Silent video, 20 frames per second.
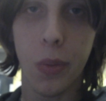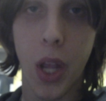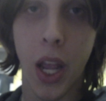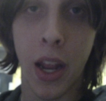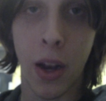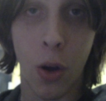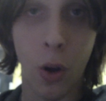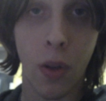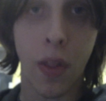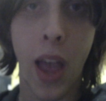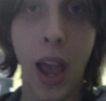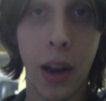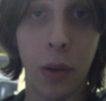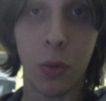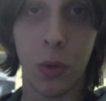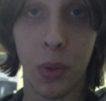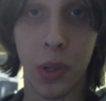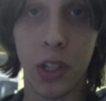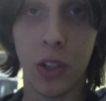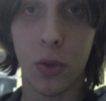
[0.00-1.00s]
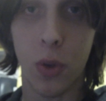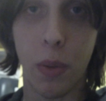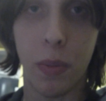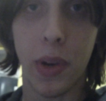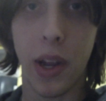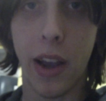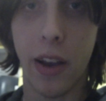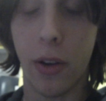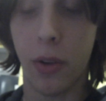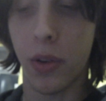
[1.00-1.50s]
and all that will be
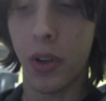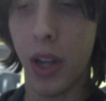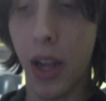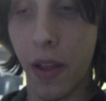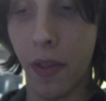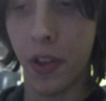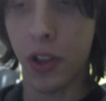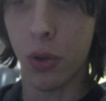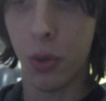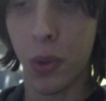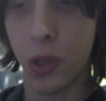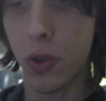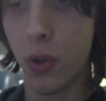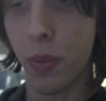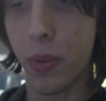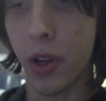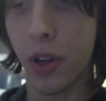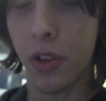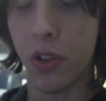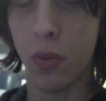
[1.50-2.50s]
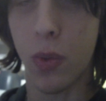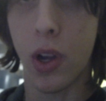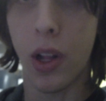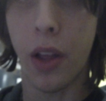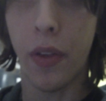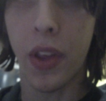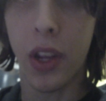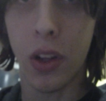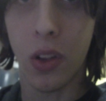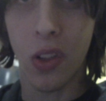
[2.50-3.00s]
stripped down, and this will be stripped down as well.
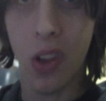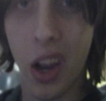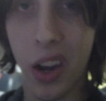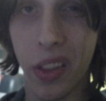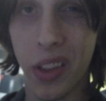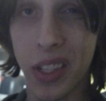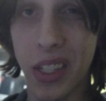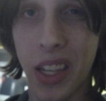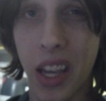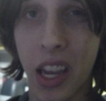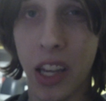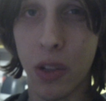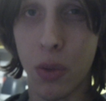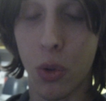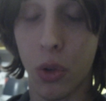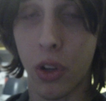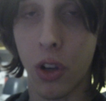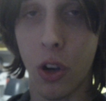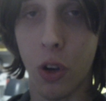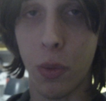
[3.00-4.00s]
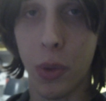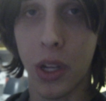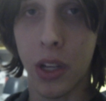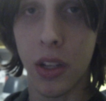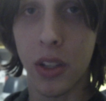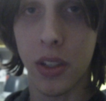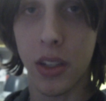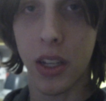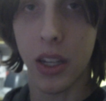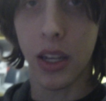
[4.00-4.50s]
I think a lot of this case will go because